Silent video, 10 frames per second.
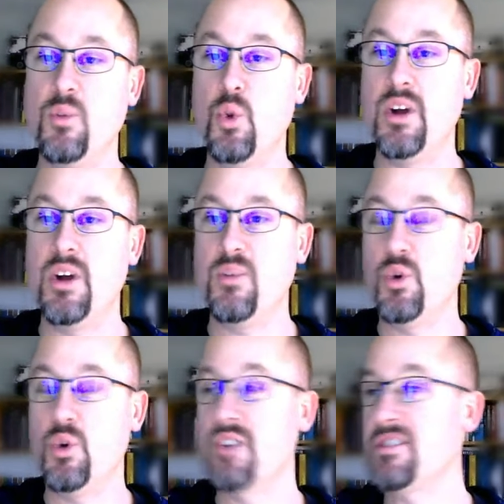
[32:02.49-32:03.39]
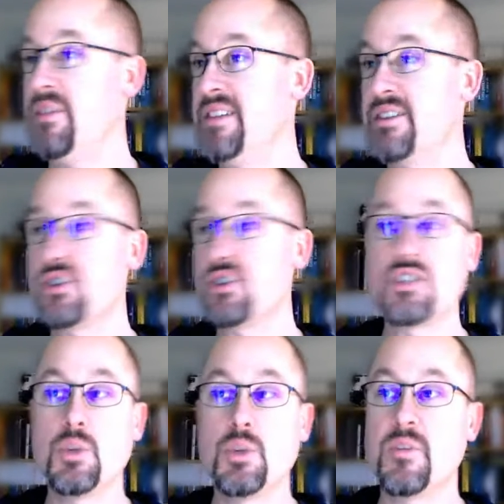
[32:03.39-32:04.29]
super frustrating?
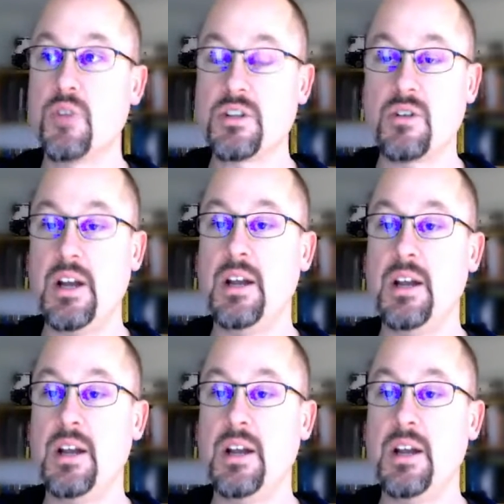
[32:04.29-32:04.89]
What uh,